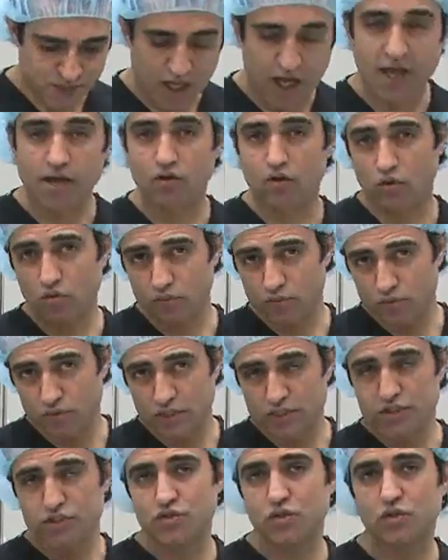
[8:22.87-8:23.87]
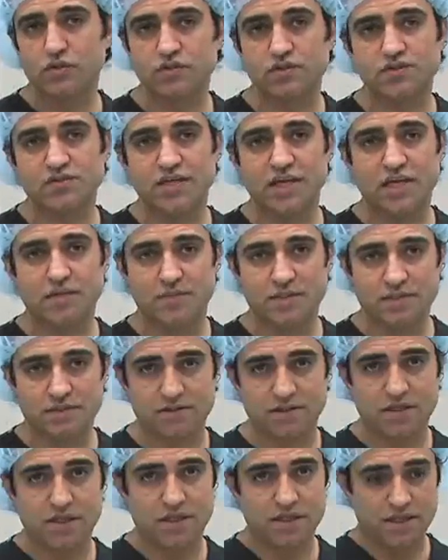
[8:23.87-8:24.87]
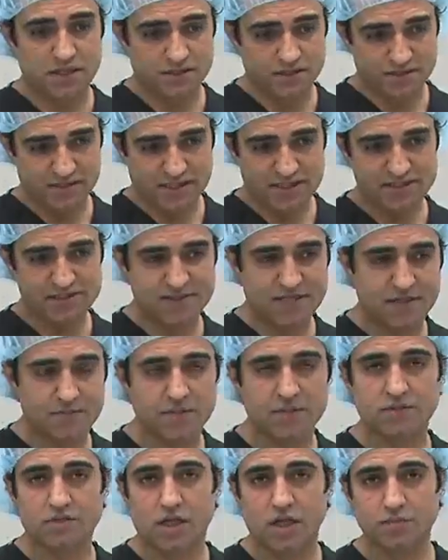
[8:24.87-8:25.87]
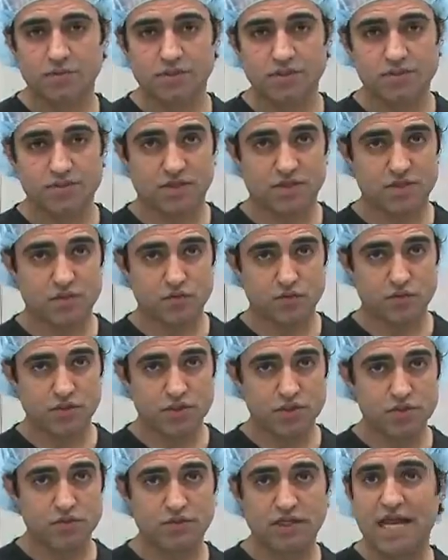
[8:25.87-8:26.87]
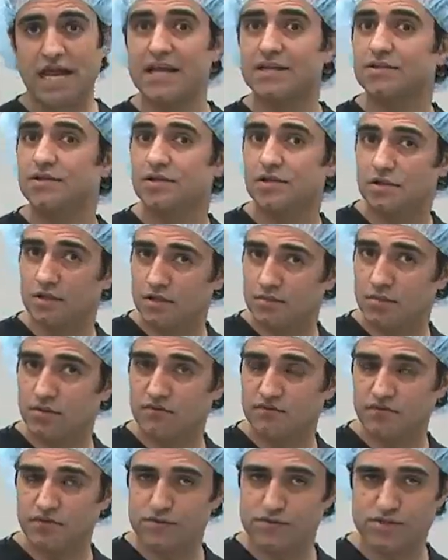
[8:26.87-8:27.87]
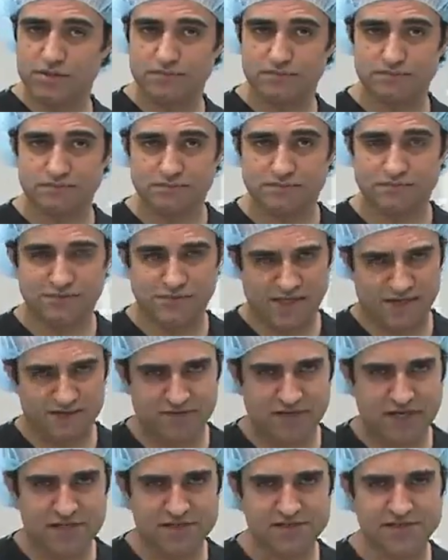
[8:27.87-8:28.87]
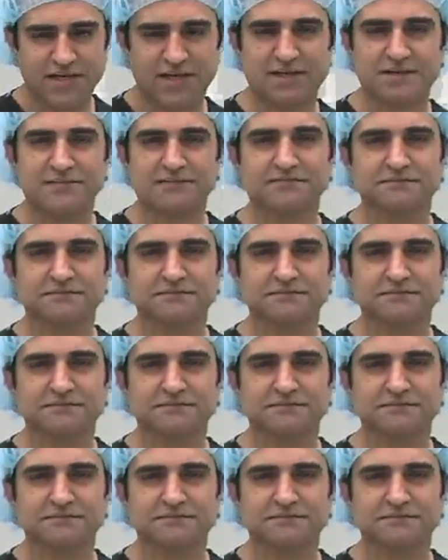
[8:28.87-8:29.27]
I hope you enjoyed this segment. In the next segment, I'll be discussing with you the anterior lumbar fusion. Have a nice day.